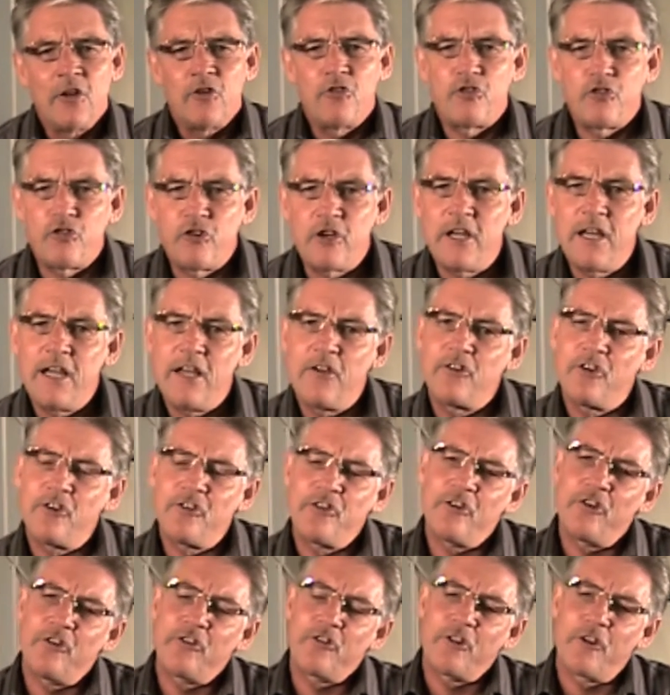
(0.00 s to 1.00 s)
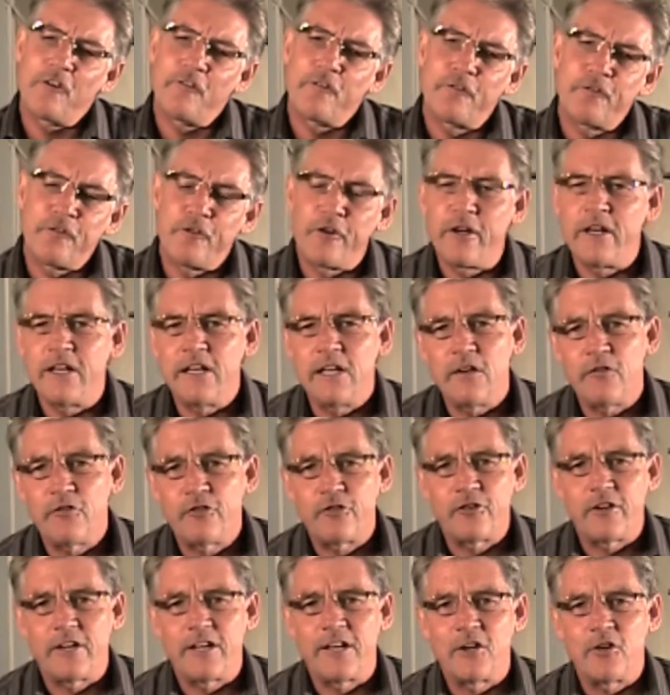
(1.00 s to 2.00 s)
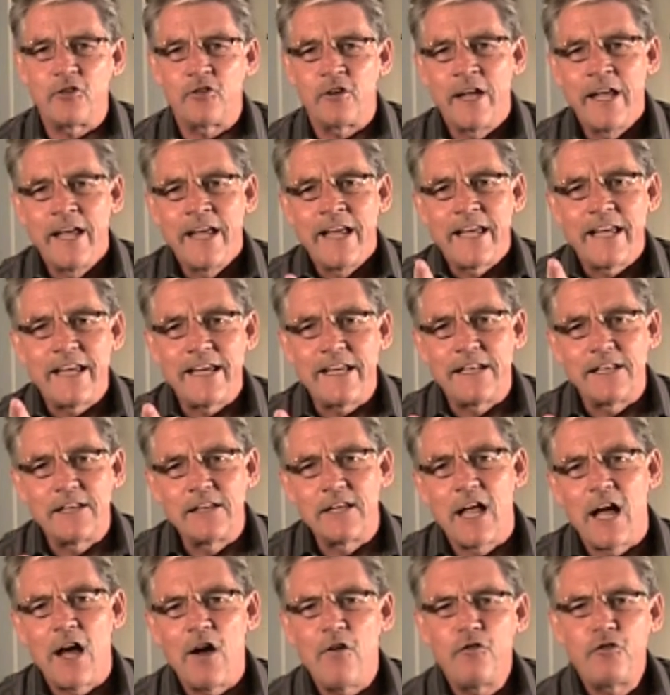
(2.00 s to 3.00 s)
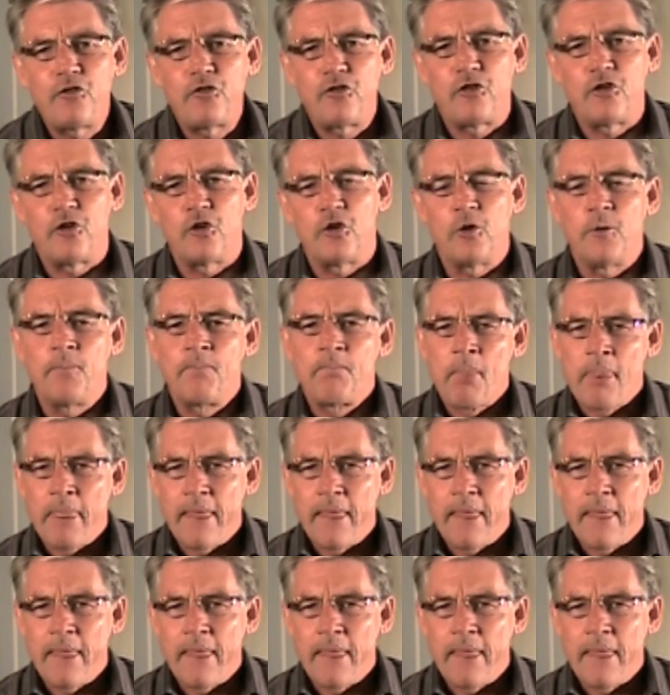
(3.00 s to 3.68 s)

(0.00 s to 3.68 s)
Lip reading: Jesus is the friend of sinners. He loves you.